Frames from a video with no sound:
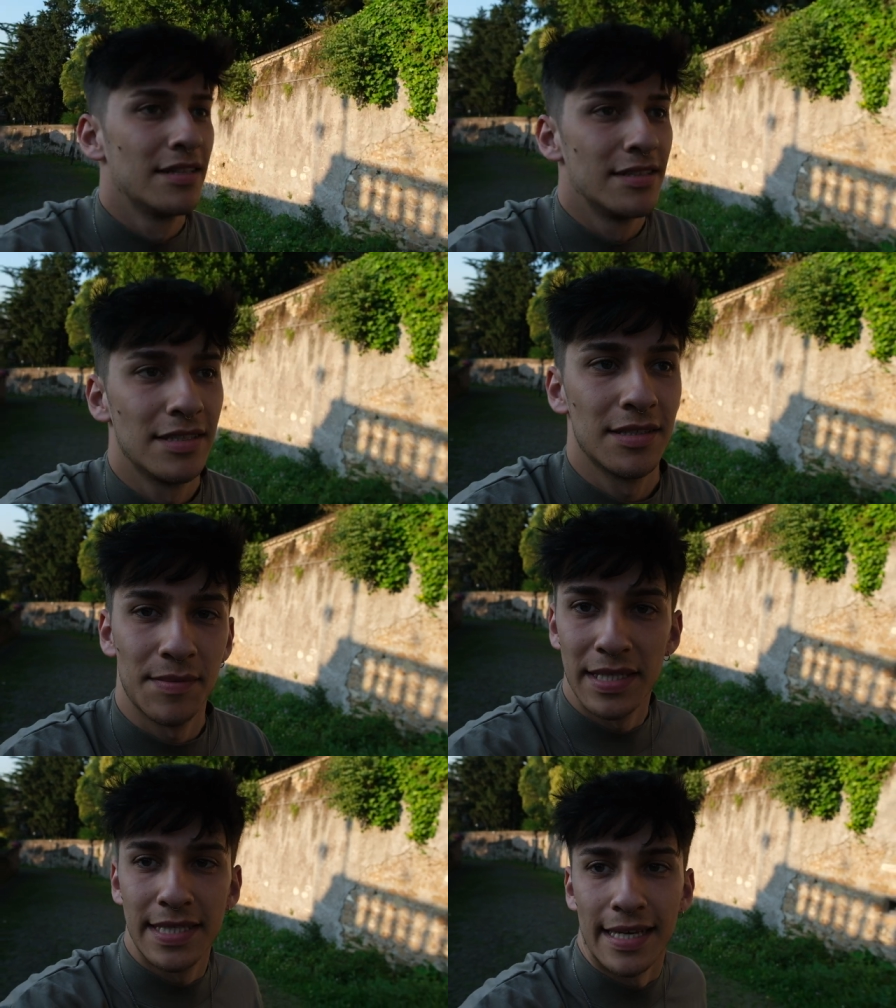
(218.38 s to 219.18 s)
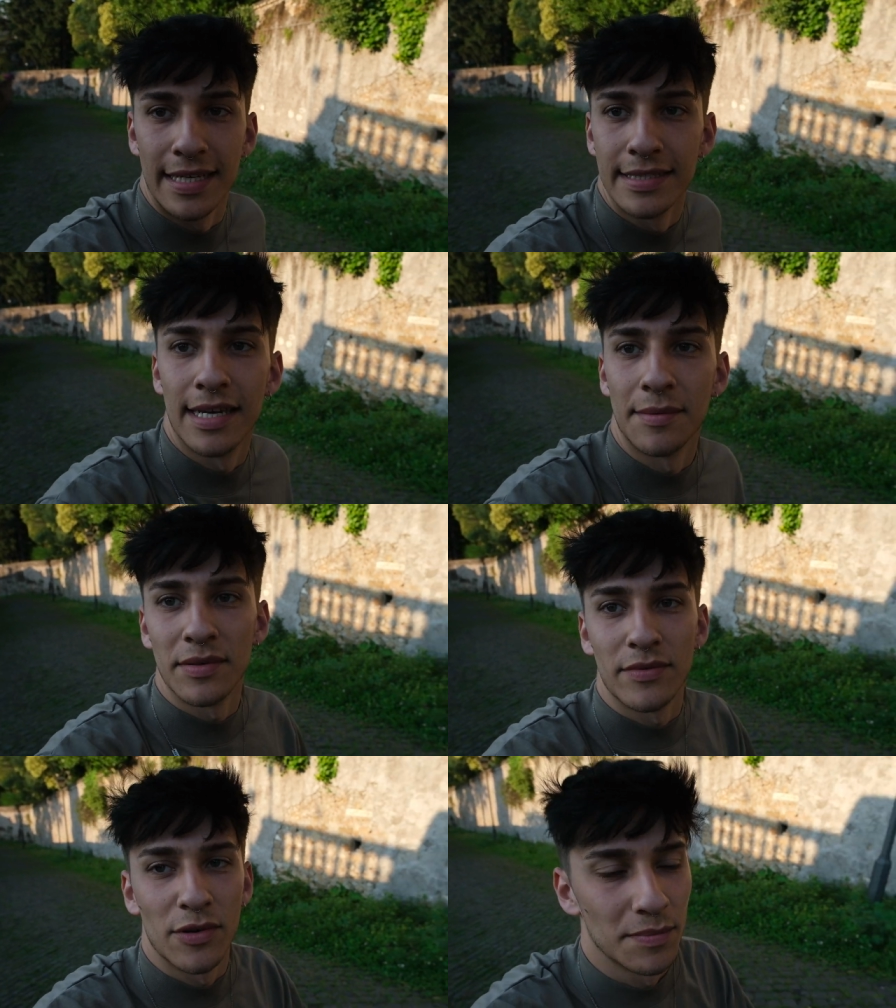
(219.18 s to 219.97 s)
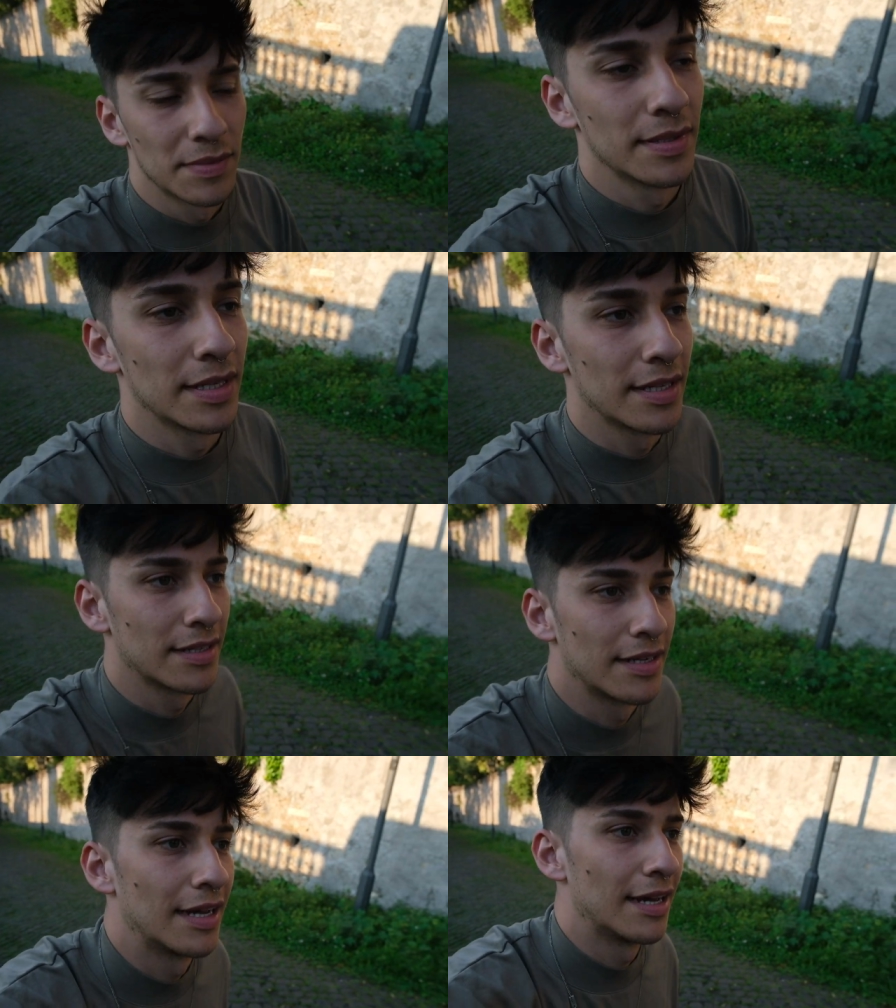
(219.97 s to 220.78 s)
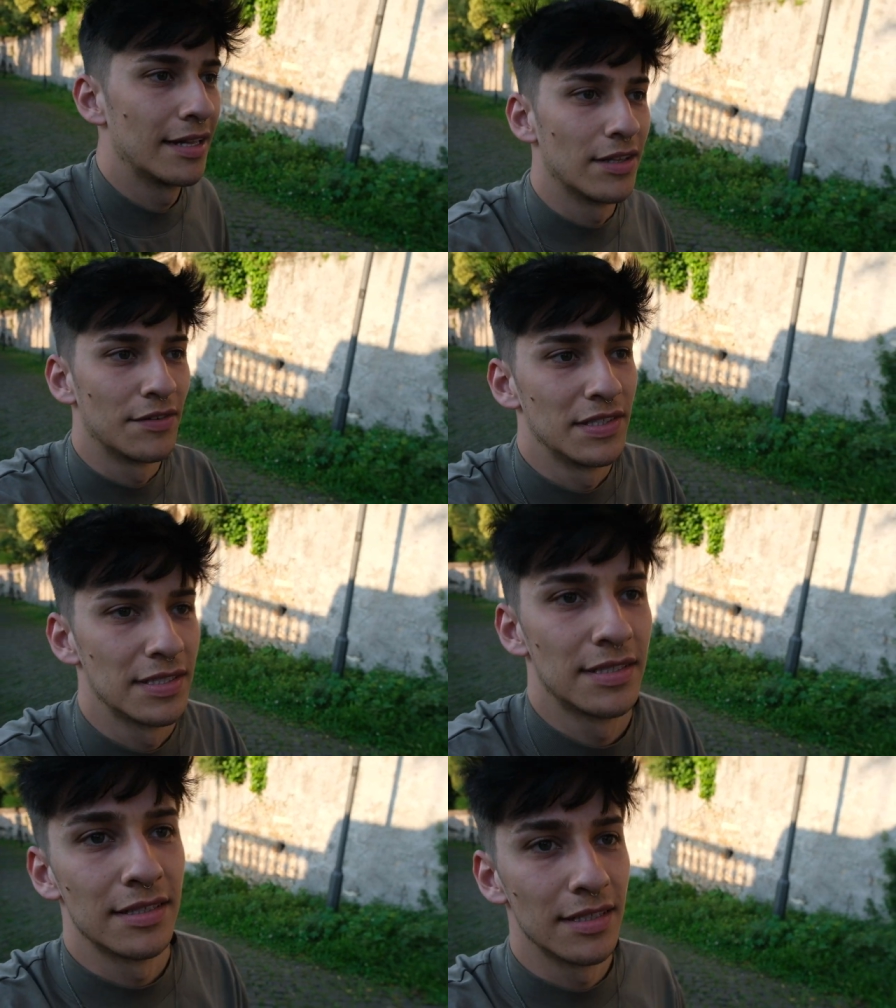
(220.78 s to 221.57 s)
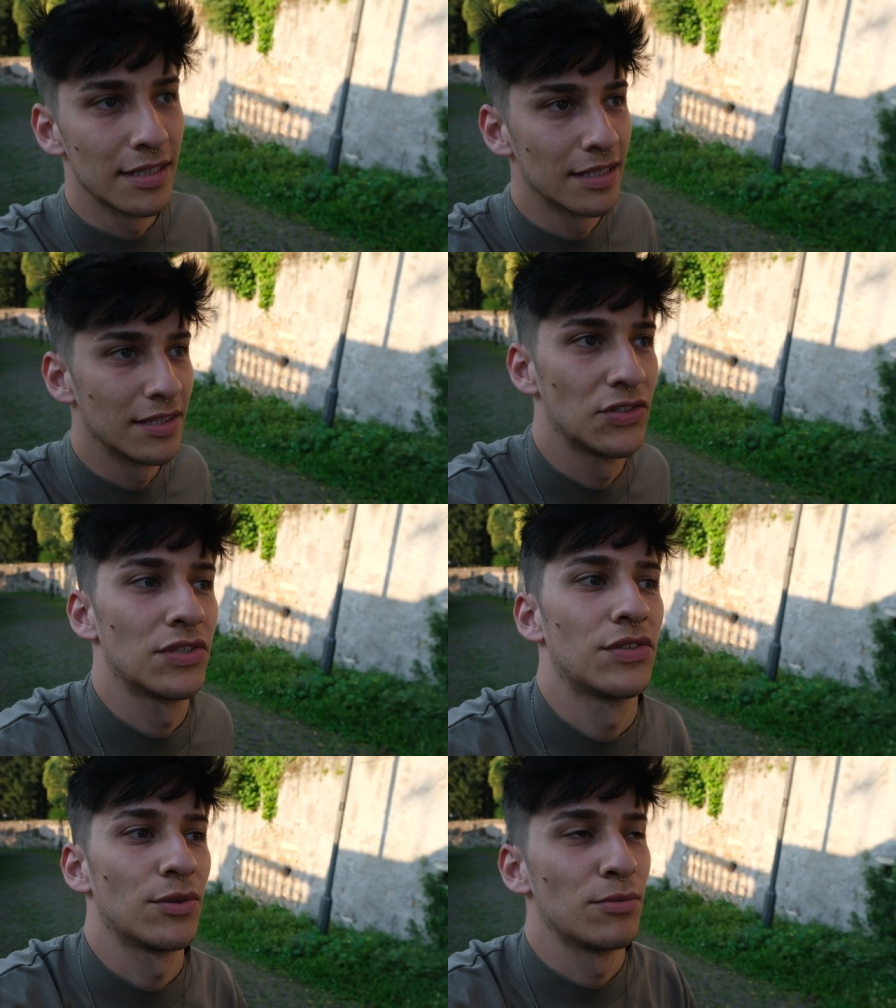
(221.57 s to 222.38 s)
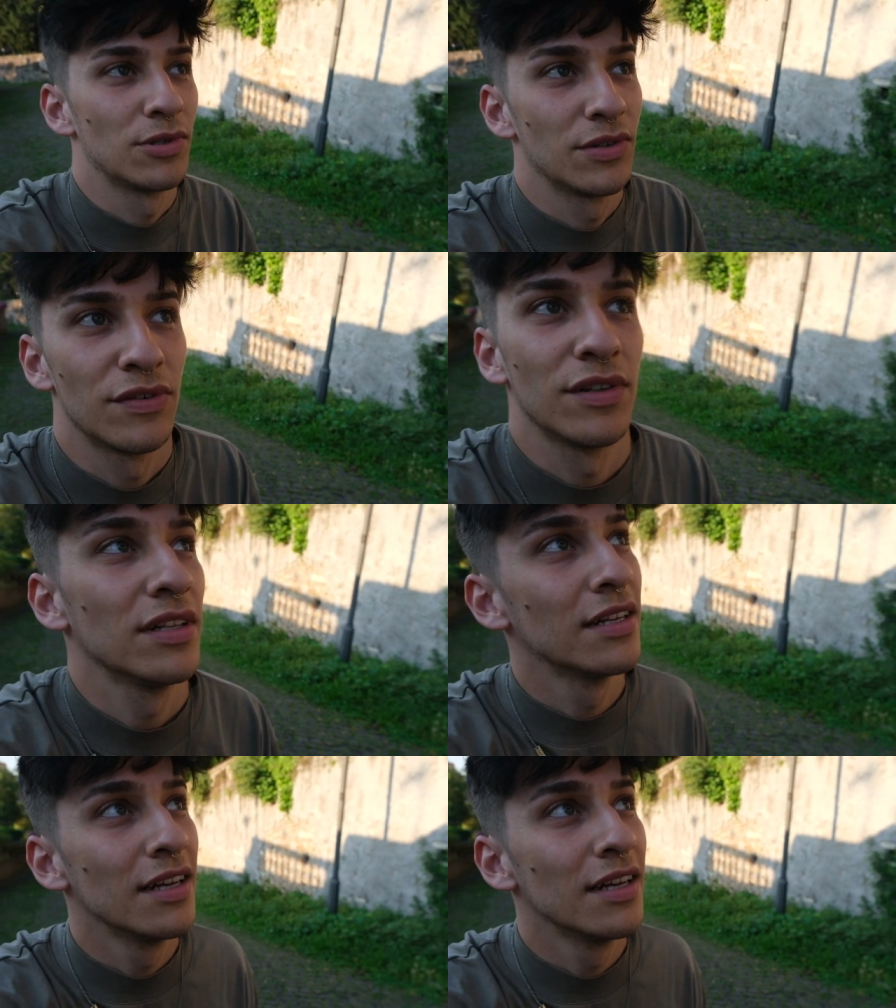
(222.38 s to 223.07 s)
This is my second time in Rome, and I love this city. It's just so beautiful.